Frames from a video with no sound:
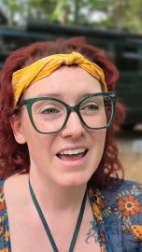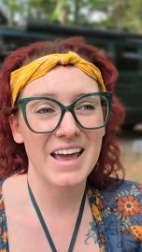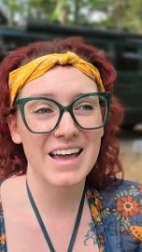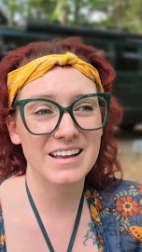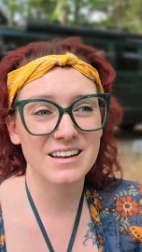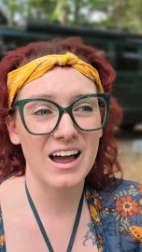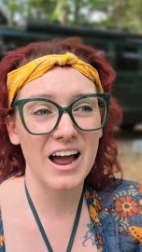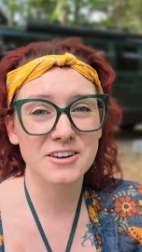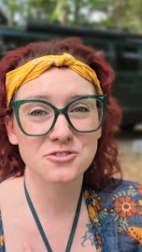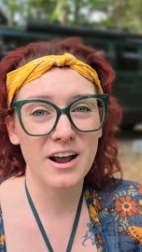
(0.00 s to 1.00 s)
And
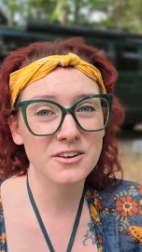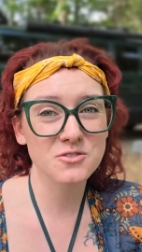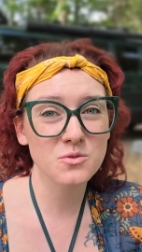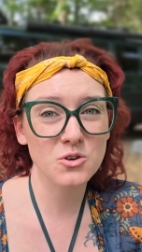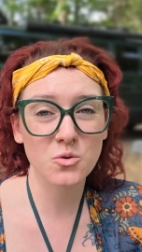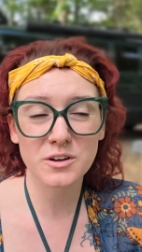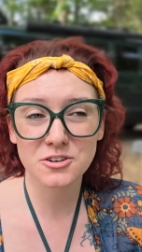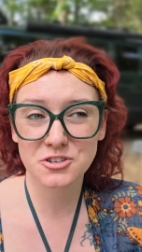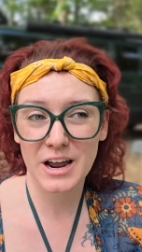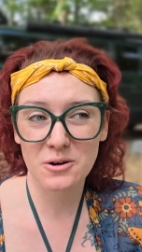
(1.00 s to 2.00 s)
I try to do a quick
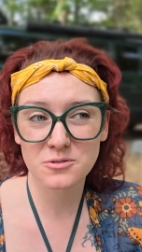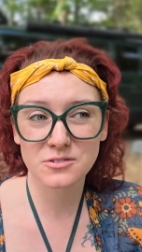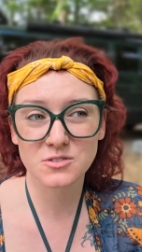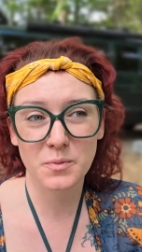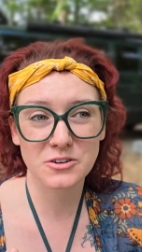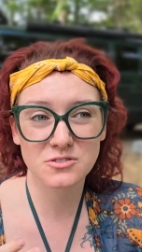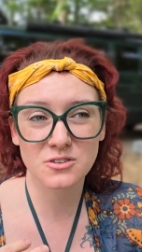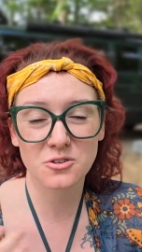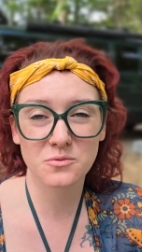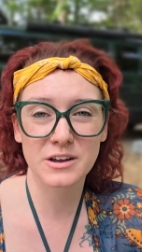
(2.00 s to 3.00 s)
shower, especially
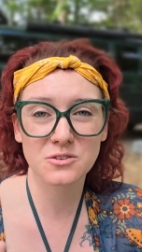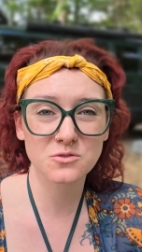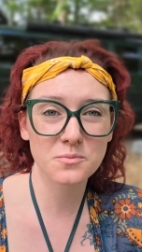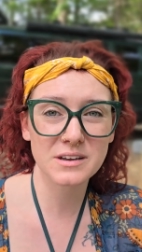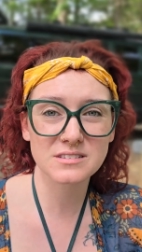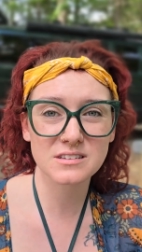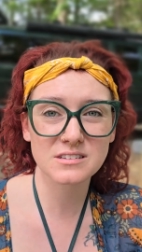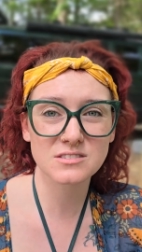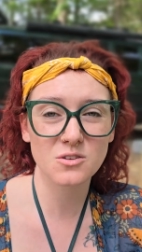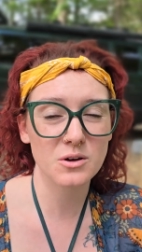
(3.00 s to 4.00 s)
on a regular
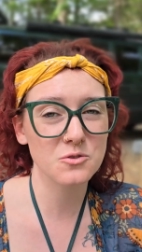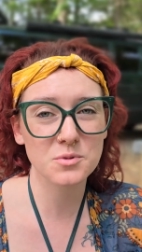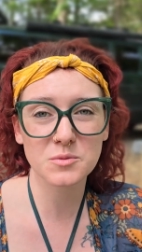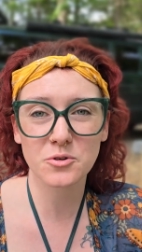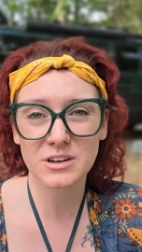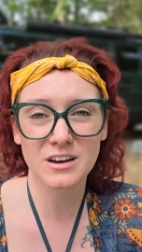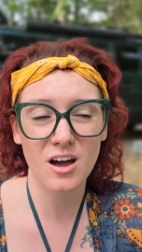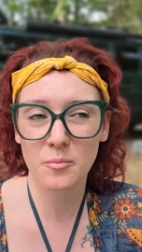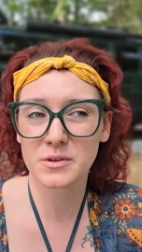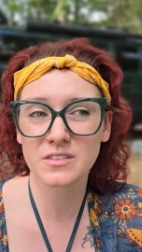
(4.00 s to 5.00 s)
basis, so other people can
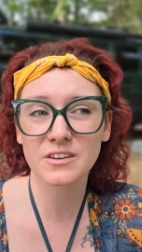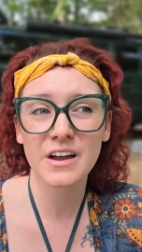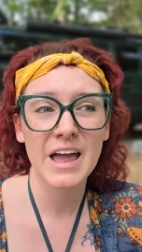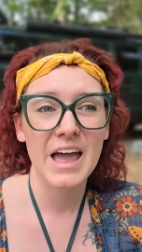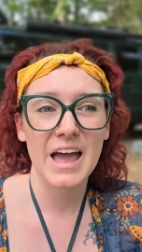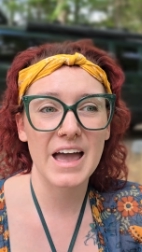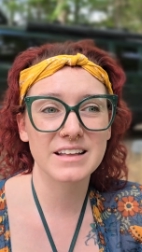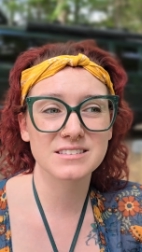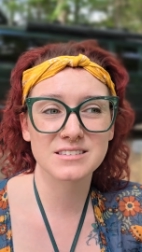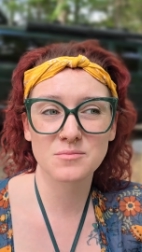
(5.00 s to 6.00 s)
hop in there.
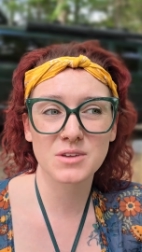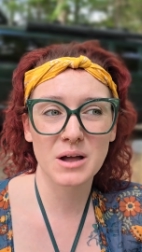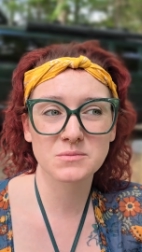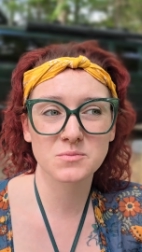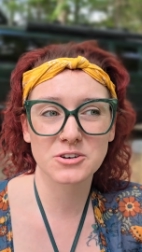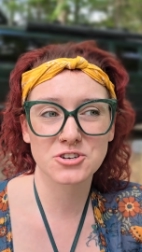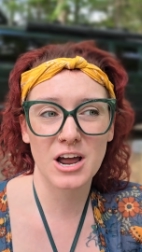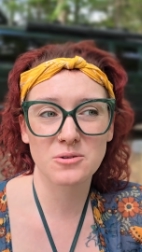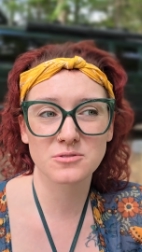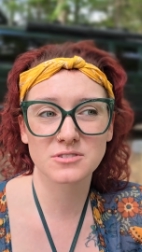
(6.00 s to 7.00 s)
And sometimes my
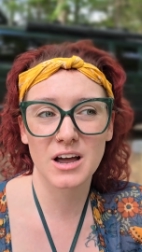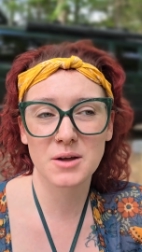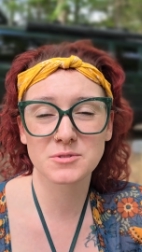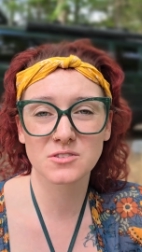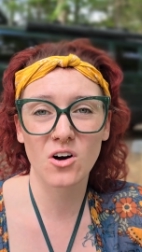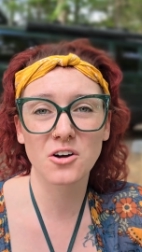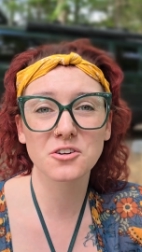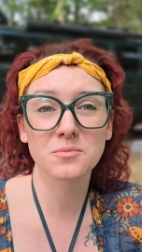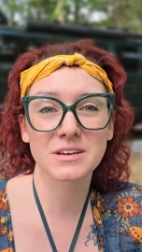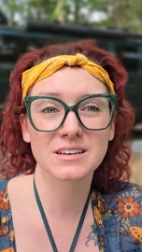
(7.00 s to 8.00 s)
shower time is
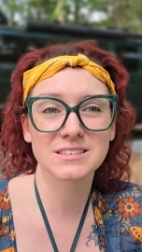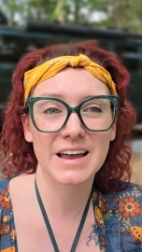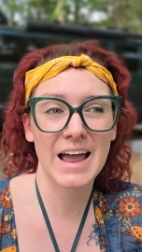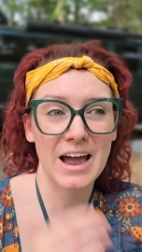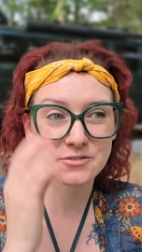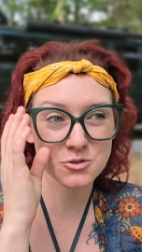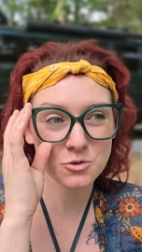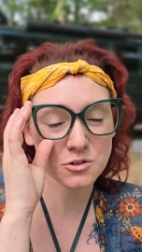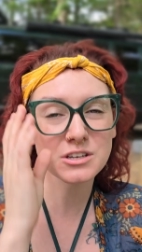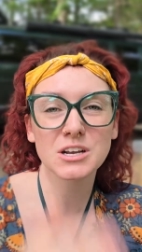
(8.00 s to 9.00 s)
longer because I have to
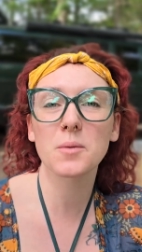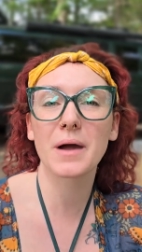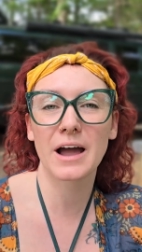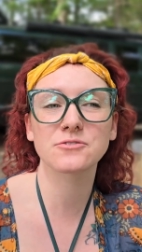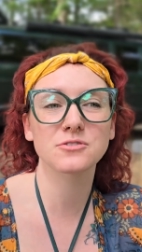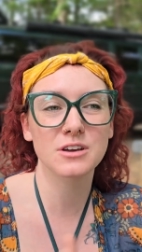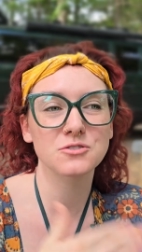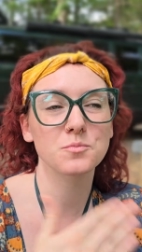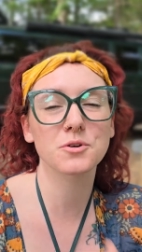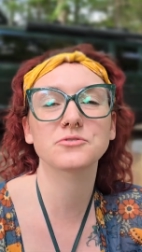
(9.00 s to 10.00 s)
clean up after the
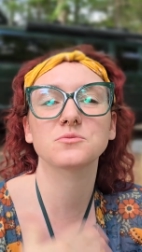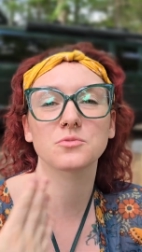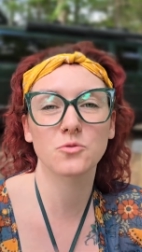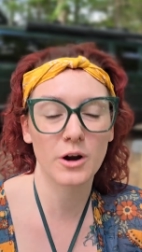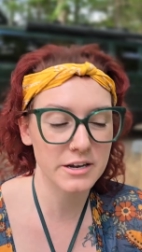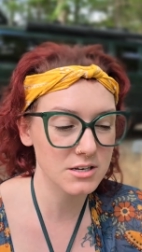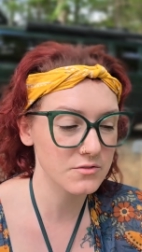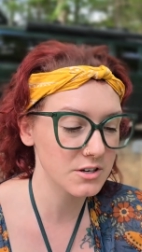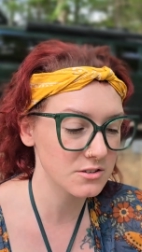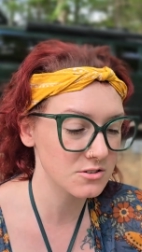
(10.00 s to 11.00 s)
other person before I can
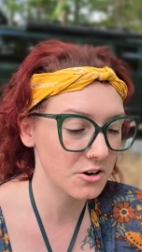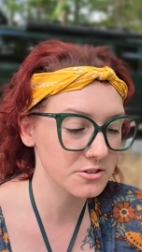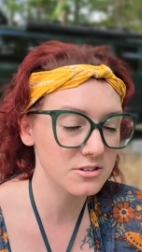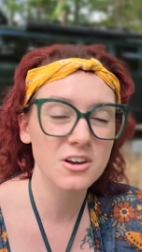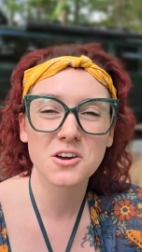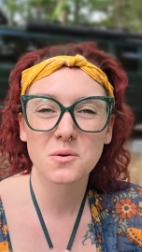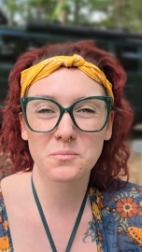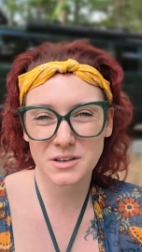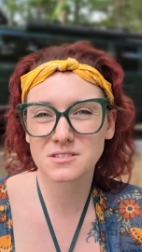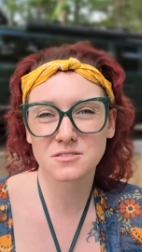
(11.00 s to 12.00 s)
even get started.
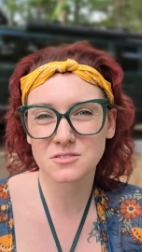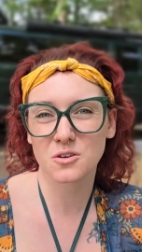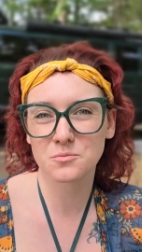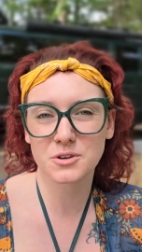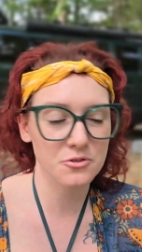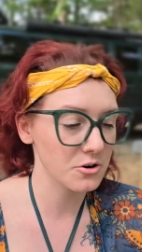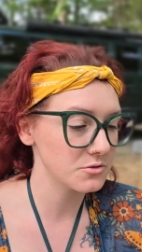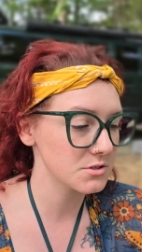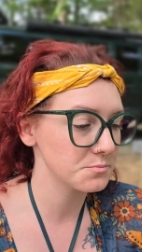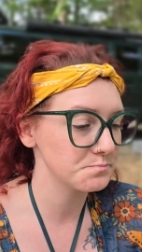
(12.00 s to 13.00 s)
Basically, don't be
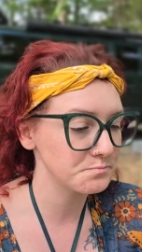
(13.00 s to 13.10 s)
gross.